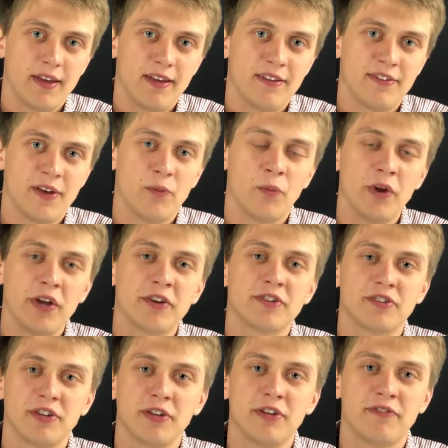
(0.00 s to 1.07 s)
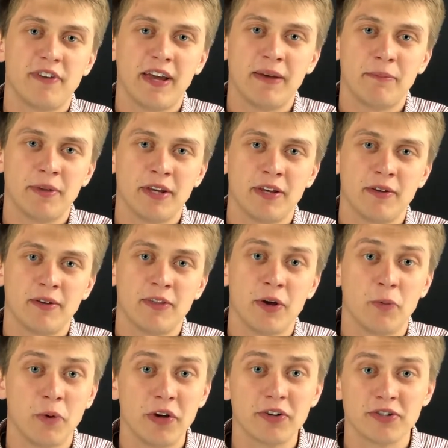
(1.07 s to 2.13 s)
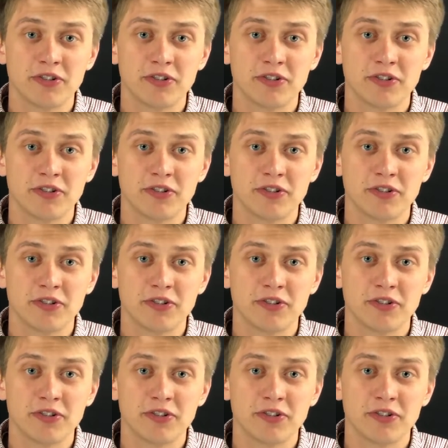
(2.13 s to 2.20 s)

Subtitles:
is that we are still a family, that we are